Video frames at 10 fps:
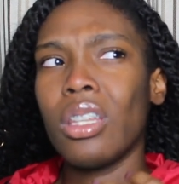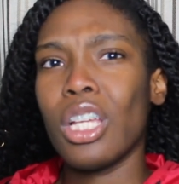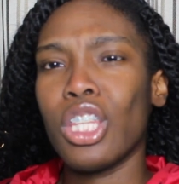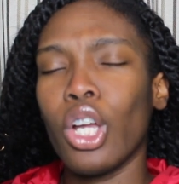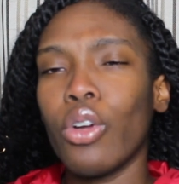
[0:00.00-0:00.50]

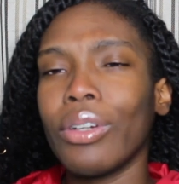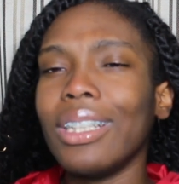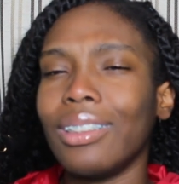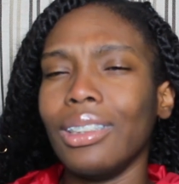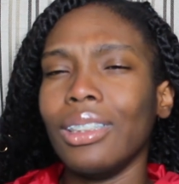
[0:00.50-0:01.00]
nothing
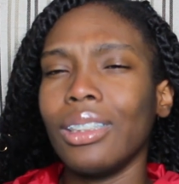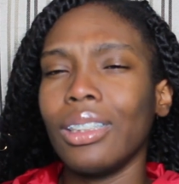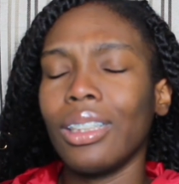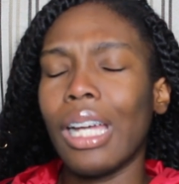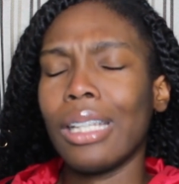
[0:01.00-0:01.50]
crazy
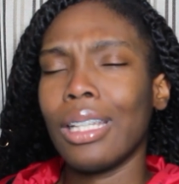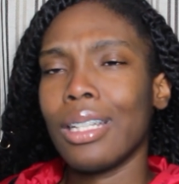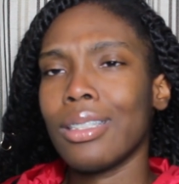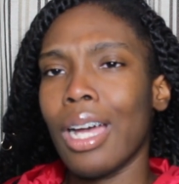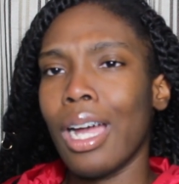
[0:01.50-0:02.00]
at
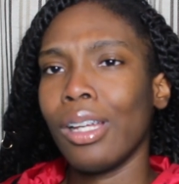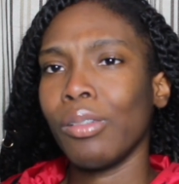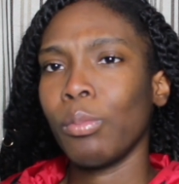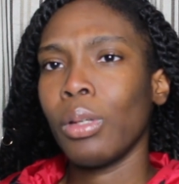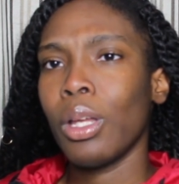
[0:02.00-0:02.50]
that time,
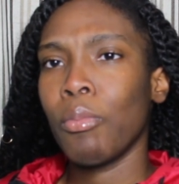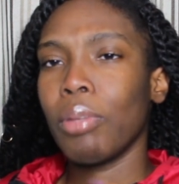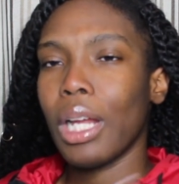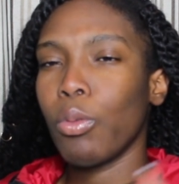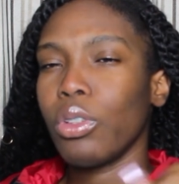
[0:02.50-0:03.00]

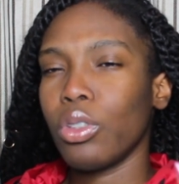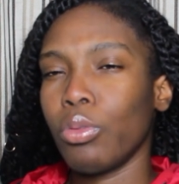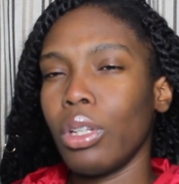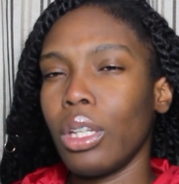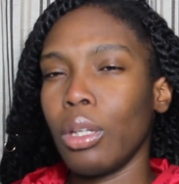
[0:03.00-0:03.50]
but I
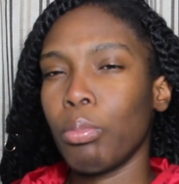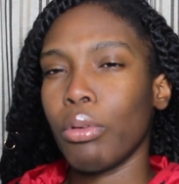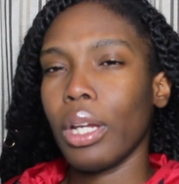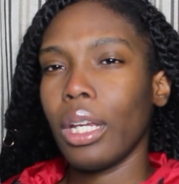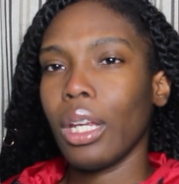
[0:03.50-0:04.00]
wasn't reading and
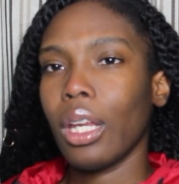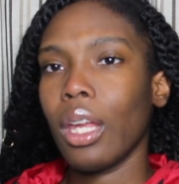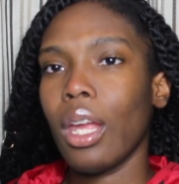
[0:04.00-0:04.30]
praying,